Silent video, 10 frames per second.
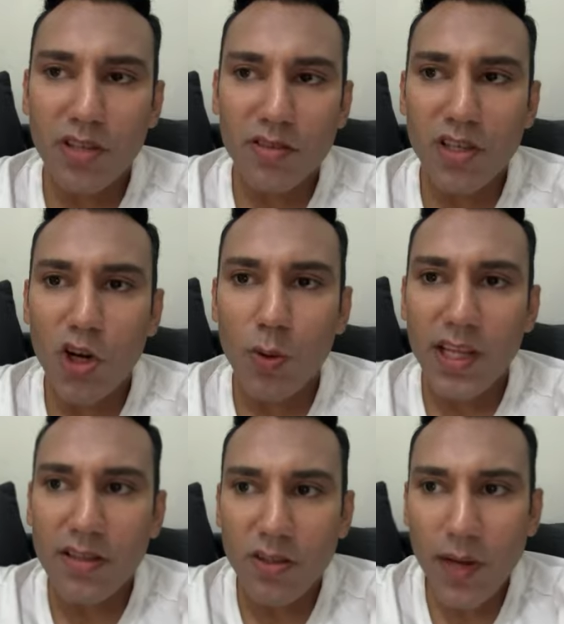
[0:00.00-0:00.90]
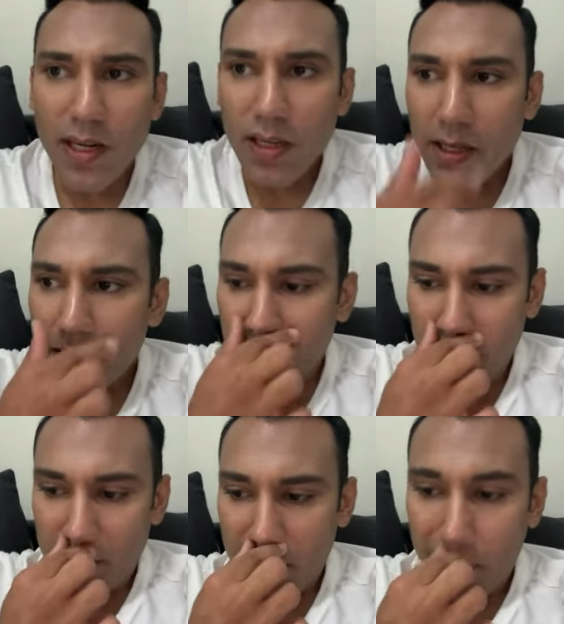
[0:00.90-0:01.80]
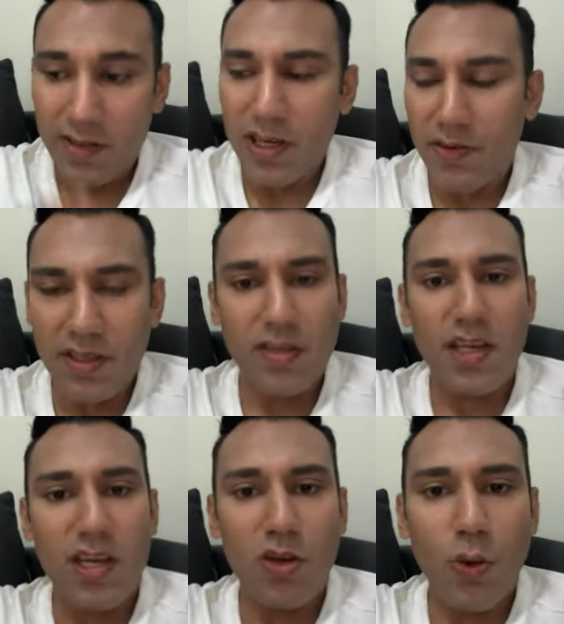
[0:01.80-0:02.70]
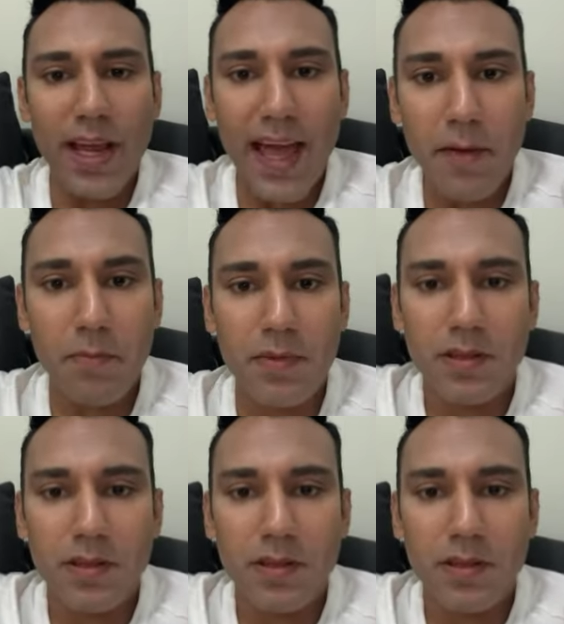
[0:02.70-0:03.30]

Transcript: doesn't know what they're doing they didn't even see who i am